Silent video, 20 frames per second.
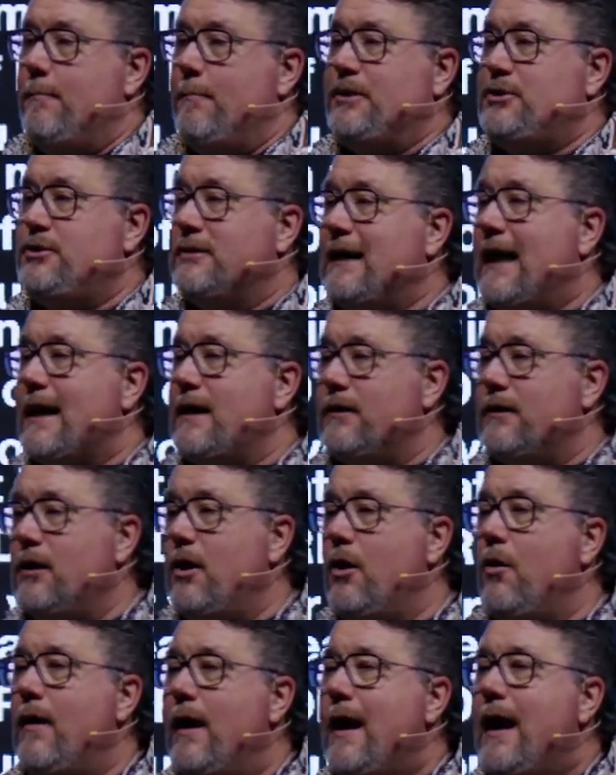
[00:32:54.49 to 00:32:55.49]
But you got to
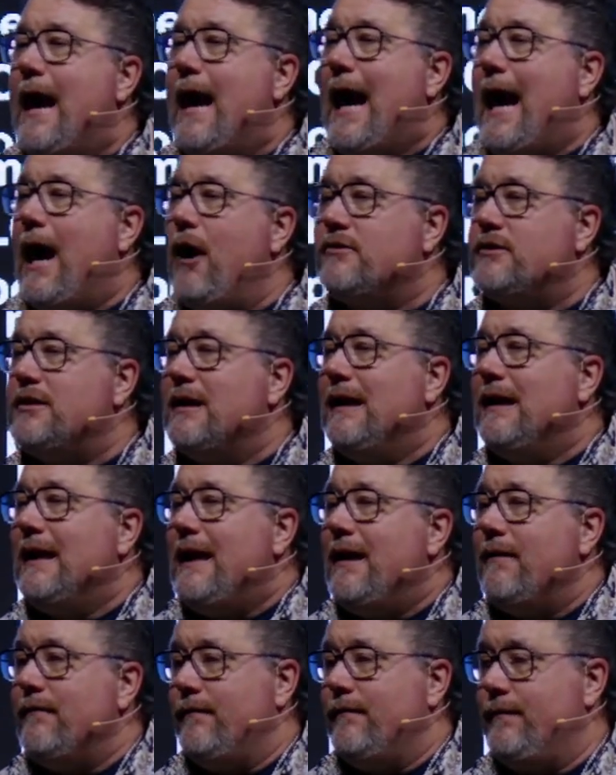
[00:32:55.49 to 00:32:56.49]
know how to
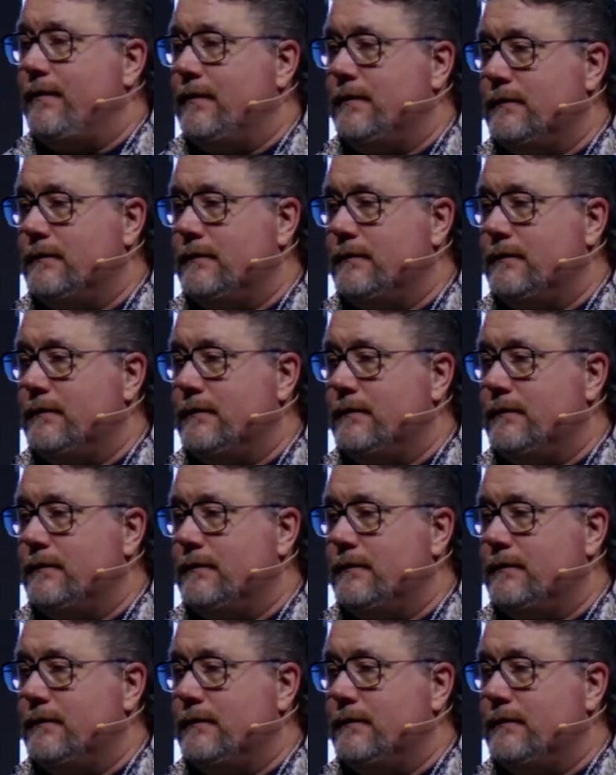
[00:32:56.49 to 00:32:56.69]
live.